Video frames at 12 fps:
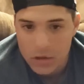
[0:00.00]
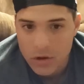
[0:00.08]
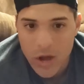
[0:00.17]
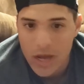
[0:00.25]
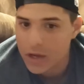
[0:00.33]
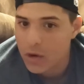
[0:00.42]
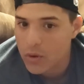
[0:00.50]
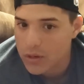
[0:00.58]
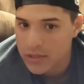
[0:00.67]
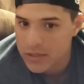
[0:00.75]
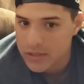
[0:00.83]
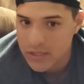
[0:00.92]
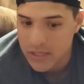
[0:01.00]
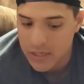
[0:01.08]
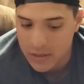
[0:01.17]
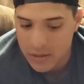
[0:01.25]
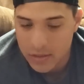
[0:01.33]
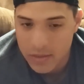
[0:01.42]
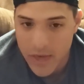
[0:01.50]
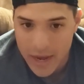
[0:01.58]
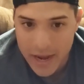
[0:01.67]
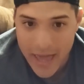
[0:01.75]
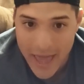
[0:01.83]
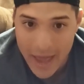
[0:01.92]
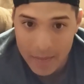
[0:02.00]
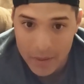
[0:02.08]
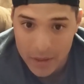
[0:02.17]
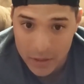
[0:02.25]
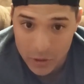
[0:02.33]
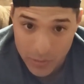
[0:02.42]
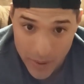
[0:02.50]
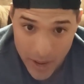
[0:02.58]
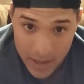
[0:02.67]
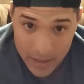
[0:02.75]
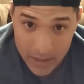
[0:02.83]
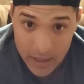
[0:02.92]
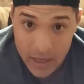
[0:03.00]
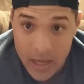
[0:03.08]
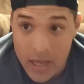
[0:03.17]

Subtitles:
you're not going to see that happen in your body.